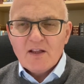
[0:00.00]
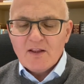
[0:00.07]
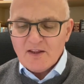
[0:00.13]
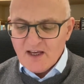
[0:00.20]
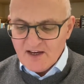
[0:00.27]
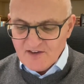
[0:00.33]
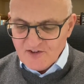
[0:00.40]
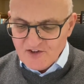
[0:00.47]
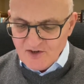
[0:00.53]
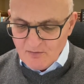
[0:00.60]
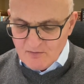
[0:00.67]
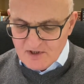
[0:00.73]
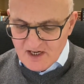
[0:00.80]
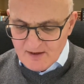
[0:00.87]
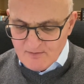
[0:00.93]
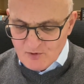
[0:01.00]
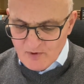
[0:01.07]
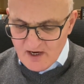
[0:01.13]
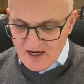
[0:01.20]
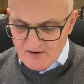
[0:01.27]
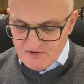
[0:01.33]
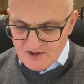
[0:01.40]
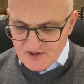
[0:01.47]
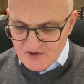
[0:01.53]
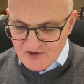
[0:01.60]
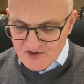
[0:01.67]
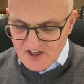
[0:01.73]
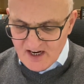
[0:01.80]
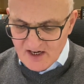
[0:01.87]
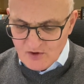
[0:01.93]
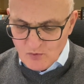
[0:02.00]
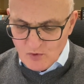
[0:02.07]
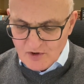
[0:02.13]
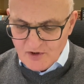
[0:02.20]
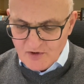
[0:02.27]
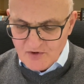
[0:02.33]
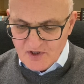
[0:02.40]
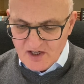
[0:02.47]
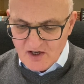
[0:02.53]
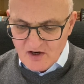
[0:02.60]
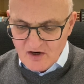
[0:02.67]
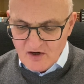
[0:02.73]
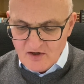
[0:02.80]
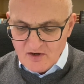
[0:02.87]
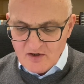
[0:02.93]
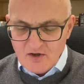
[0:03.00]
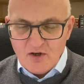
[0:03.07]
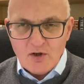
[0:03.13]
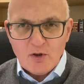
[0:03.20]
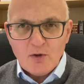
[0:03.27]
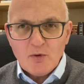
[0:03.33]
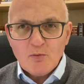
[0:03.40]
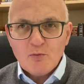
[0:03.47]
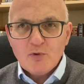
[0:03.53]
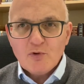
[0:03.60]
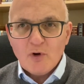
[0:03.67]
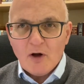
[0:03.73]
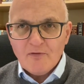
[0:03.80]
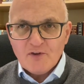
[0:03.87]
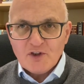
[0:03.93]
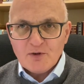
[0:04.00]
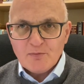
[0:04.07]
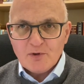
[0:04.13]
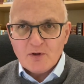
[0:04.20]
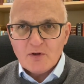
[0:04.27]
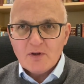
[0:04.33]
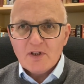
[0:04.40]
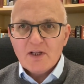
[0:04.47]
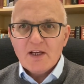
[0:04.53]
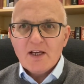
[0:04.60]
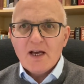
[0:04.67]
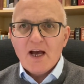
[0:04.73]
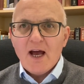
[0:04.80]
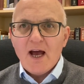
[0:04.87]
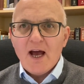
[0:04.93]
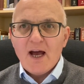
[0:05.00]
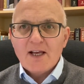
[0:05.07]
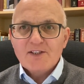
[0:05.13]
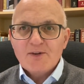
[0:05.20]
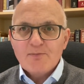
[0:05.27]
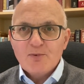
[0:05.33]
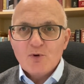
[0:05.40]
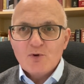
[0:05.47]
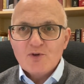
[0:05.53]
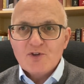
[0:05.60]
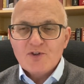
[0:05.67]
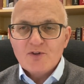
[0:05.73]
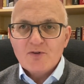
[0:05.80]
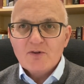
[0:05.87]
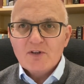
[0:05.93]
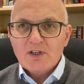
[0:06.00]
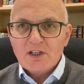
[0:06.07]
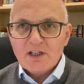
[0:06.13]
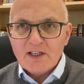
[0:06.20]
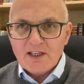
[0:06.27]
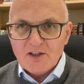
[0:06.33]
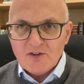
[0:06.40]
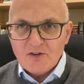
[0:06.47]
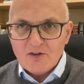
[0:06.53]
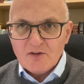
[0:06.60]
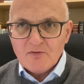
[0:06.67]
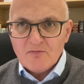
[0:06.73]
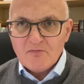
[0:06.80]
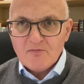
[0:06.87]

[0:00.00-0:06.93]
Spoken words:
that sometimes we have to decide whether they are profitable as opposed to legal.